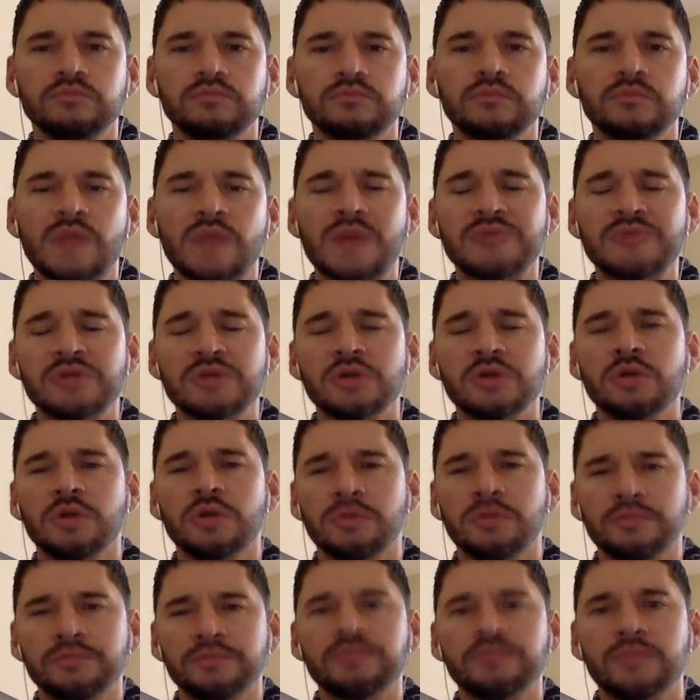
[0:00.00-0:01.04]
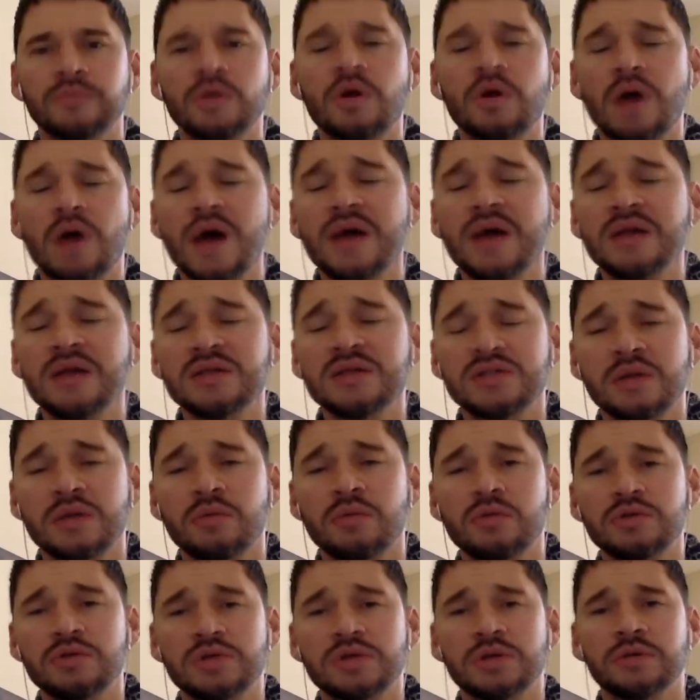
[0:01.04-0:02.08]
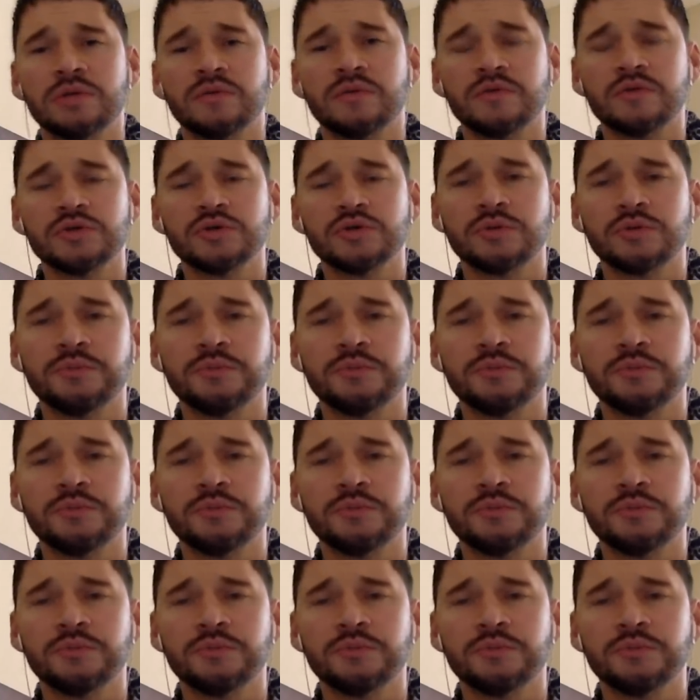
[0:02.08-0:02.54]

I know. Absolutely. It's no, I understand what you're saying, for sure.